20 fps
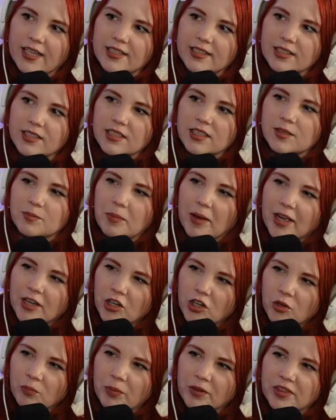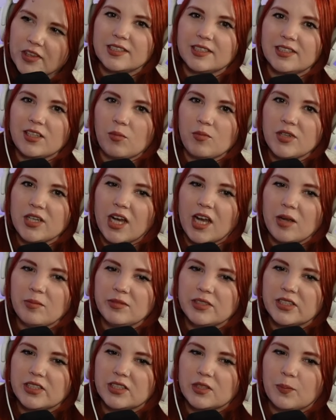It's a spider, but
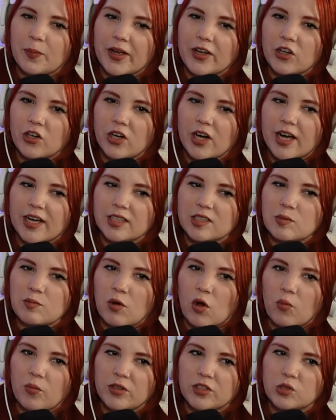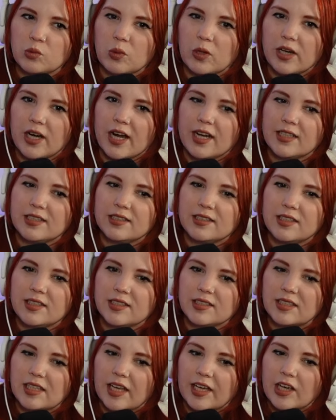sometimes the spider has moments where it has
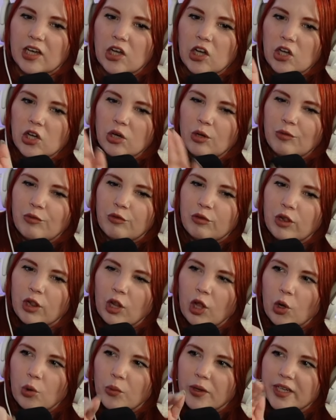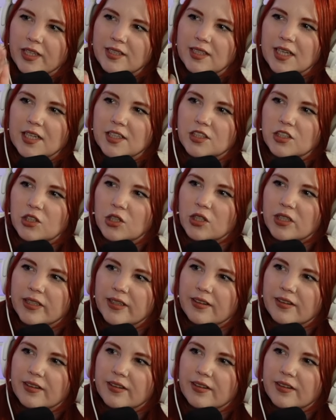these like flowy tentacly